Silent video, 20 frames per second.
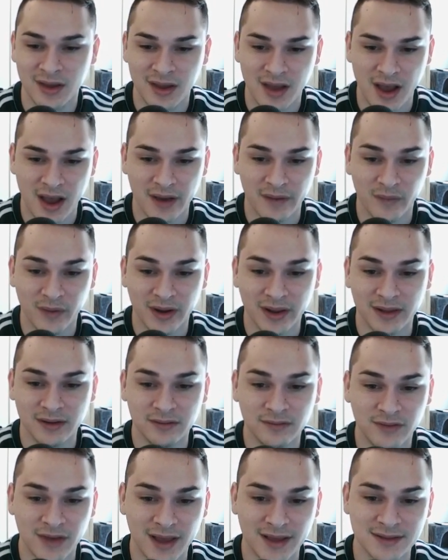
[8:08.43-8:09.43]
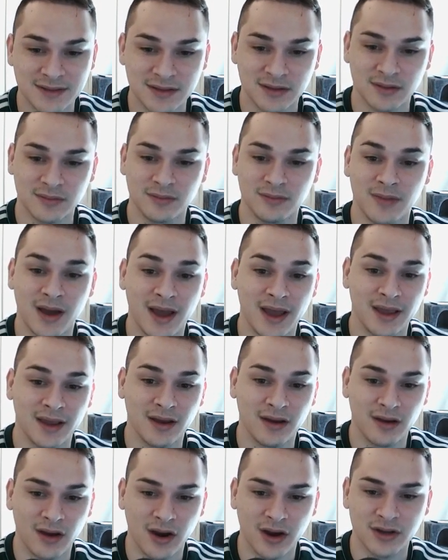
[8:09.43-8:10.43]
I wouldn't invest my
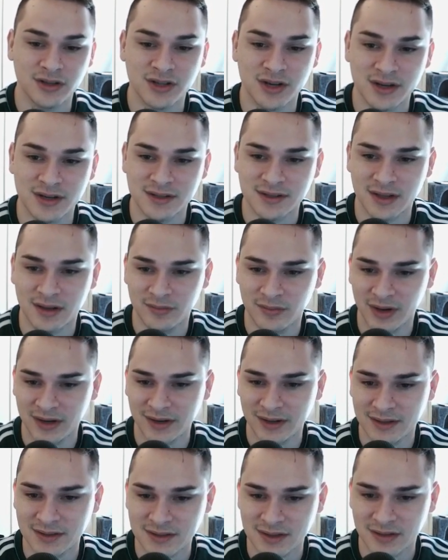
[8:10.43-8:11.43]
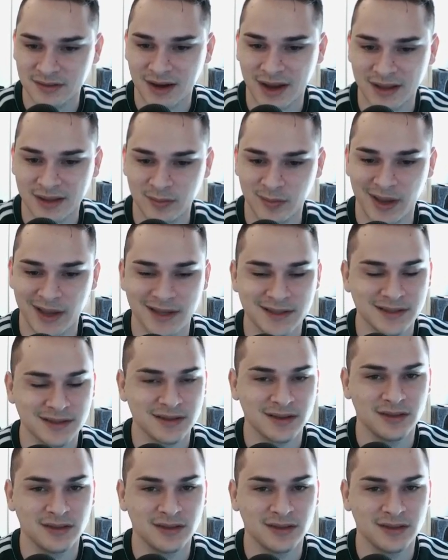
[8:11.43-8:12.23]
archers and minions around the base